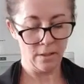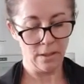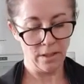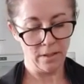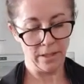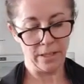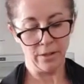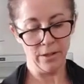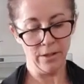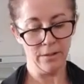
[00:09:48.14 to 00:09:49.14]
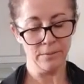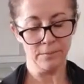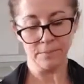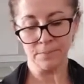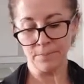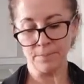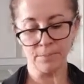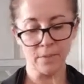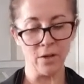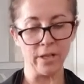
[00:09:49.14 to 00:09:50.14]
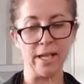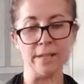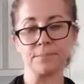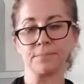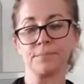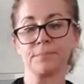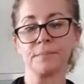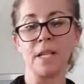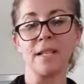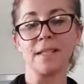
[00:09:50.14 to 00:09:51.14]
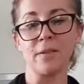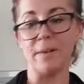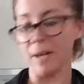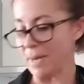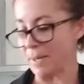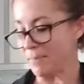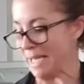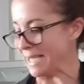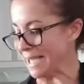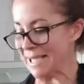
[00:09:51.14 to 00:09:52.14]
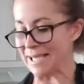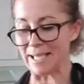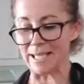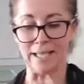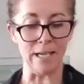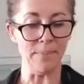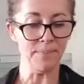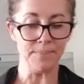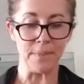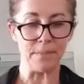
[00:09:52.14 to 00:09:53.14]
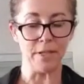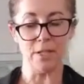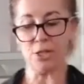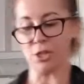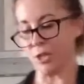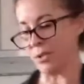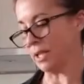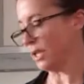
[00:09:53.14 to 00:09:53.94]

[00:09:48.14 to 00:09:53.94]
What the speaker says: There we go. Okay. So now my meat is done up. I'm going to show you a little